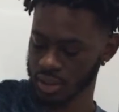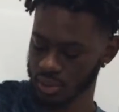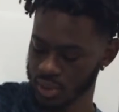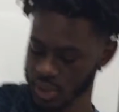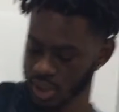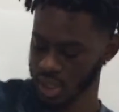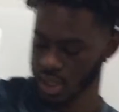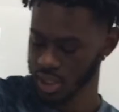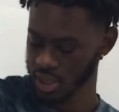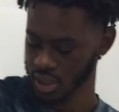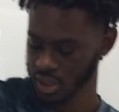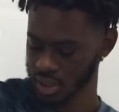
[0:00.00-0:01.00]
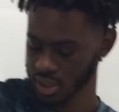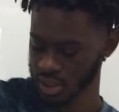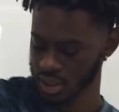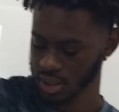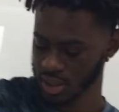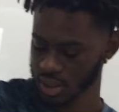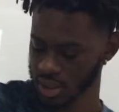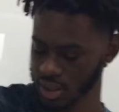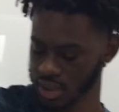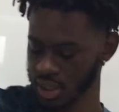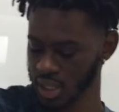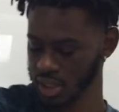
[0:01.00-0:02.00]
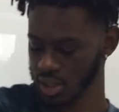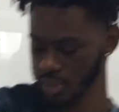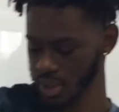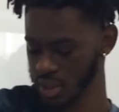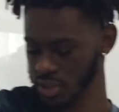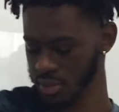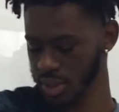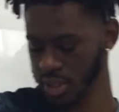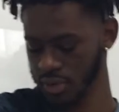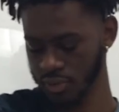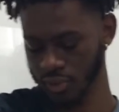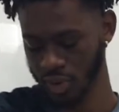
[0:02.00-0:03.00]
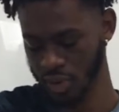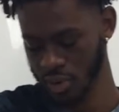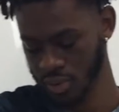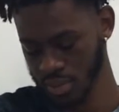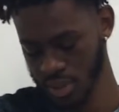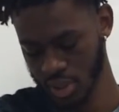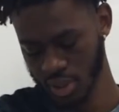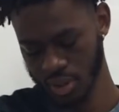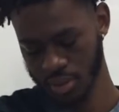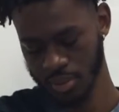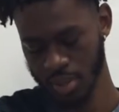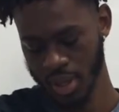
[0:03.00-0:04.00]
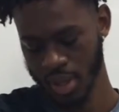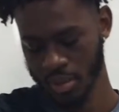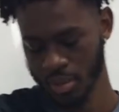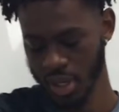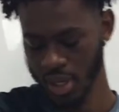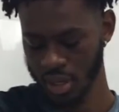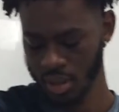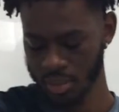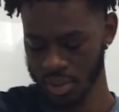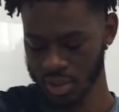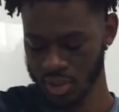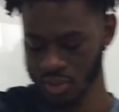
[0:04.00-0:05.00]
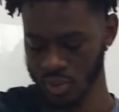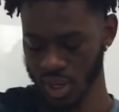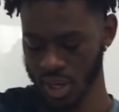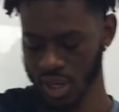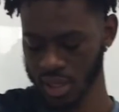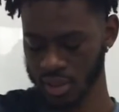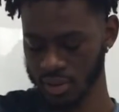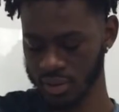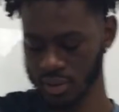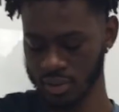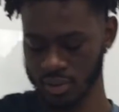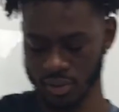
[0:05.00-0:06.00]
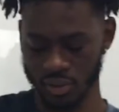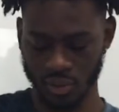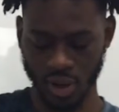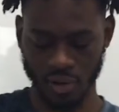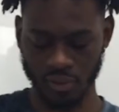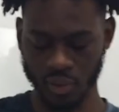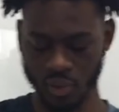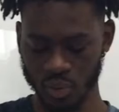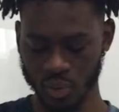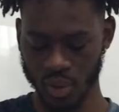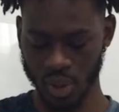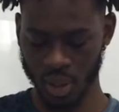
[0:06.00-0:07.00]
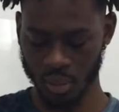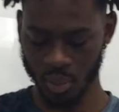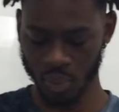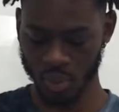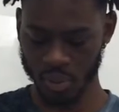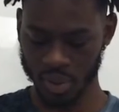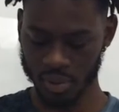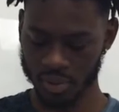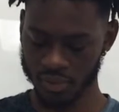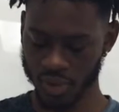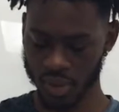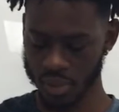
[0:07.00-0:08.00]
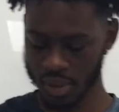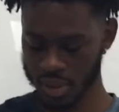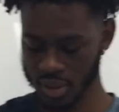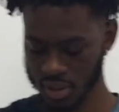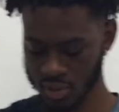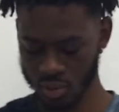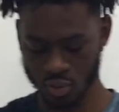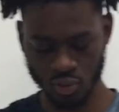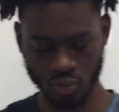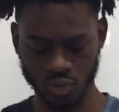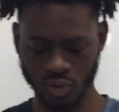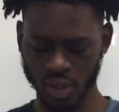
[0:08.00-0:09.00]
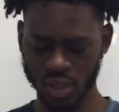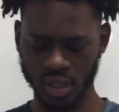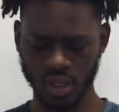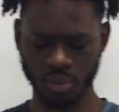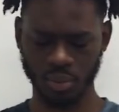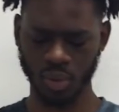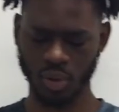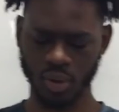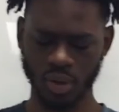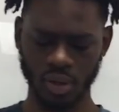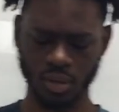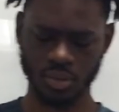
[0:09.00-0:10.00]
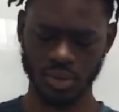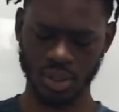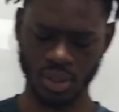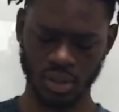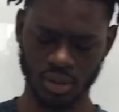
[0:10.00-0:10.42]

What's that? Constellation management firms. Many companies do not view employment development through training programs